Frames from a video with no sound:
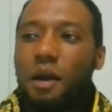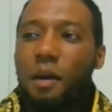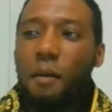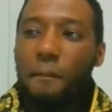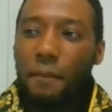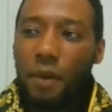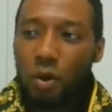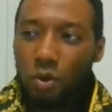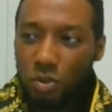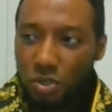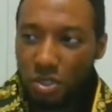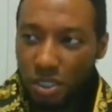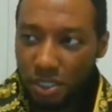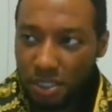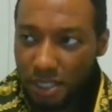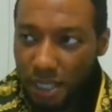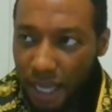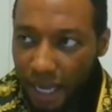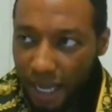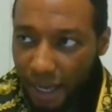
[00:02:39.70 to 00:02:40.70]
Most of the
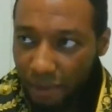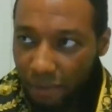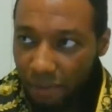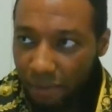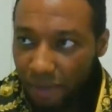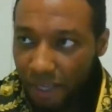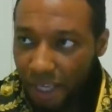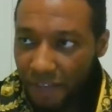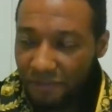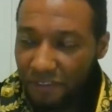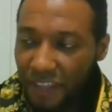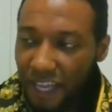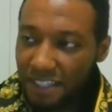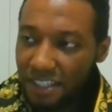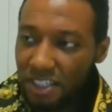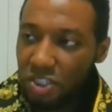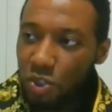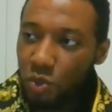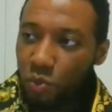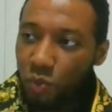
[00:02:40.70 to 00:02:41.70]
time, if that
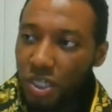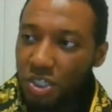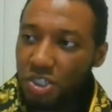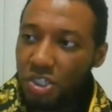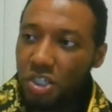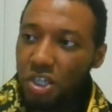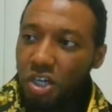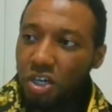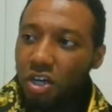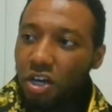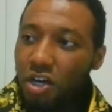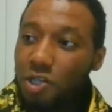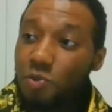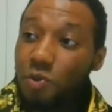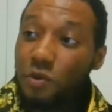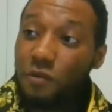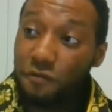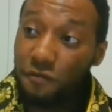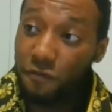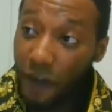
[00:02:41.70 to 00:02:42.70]
situation occurs
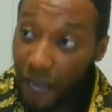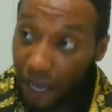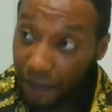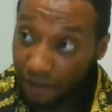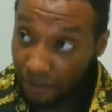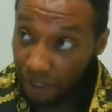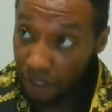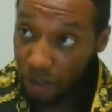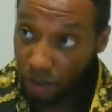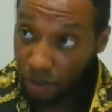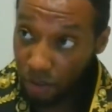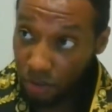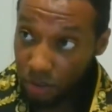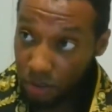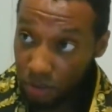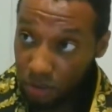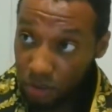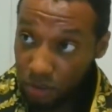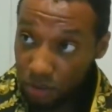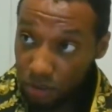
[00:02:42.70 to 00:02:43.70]
with five girls,
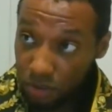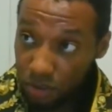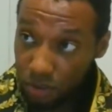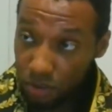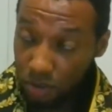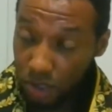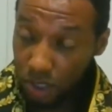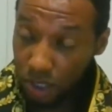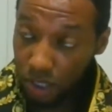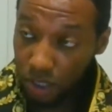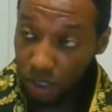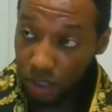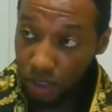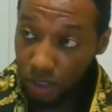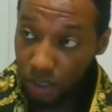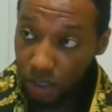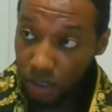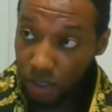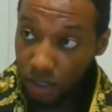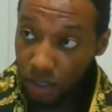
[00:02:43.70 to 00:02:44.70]
yeah,
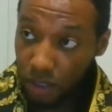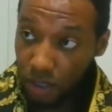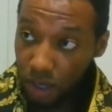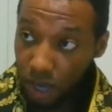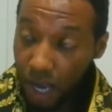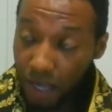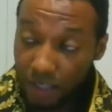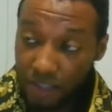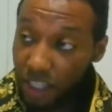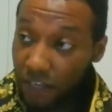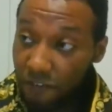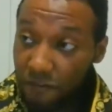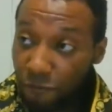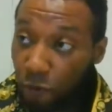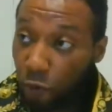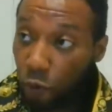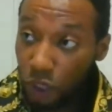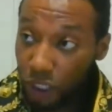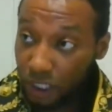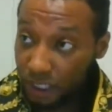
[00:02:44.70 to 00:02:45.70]
I'd say
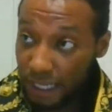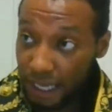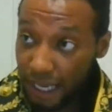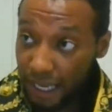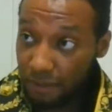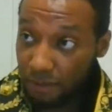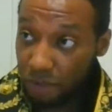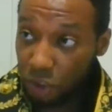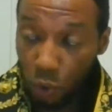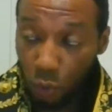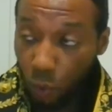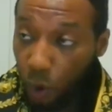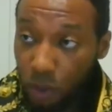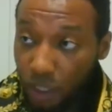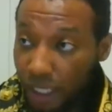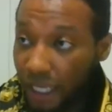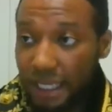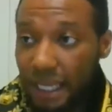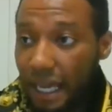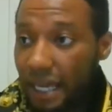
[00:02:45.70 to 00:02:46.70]
four of the times you won't
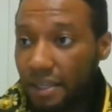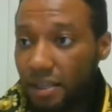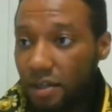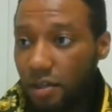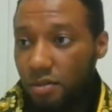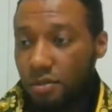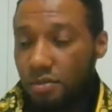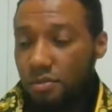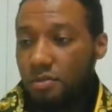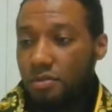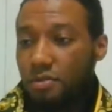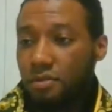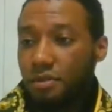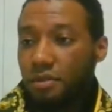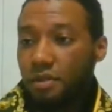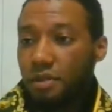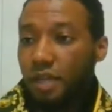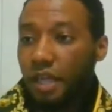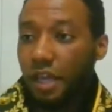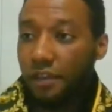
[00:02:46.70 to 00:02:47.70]
get that girl.
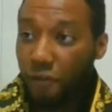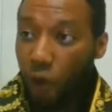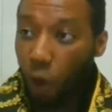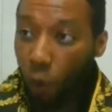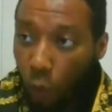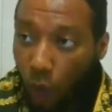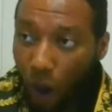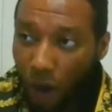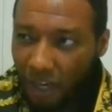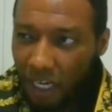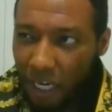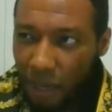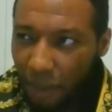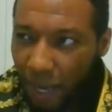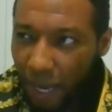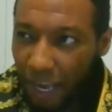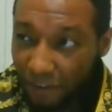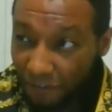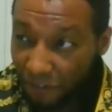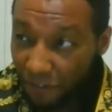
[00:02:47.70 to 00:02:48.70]
If you're worried
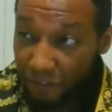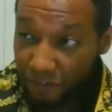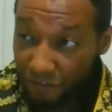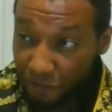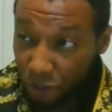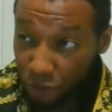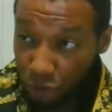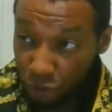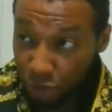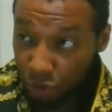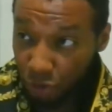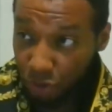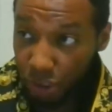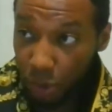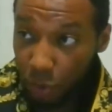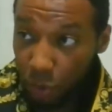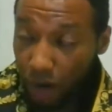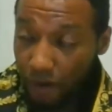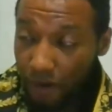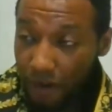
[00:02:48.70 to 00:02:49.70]
about, if, if you're truly
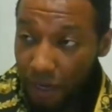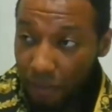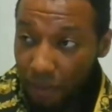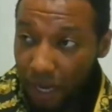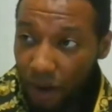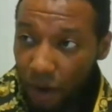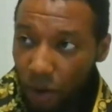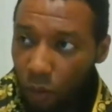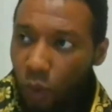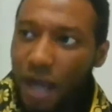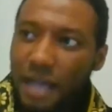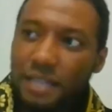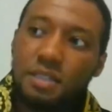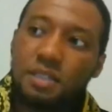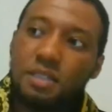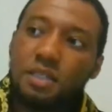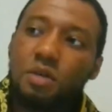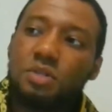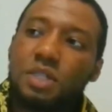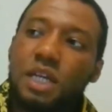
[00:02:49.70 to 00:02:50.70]
worried about why is
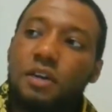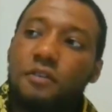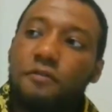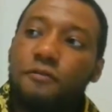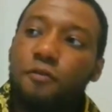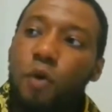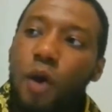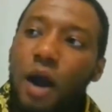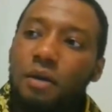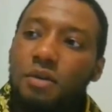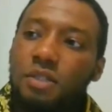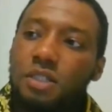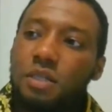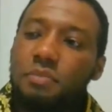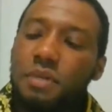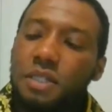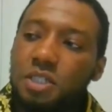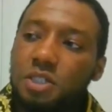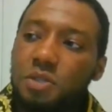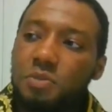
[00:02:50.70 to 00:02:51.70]
this girl taking four hours to
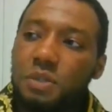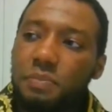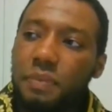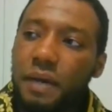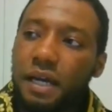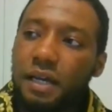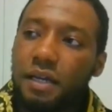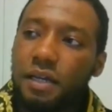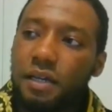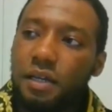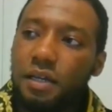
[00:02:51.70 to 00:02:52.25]
message me back,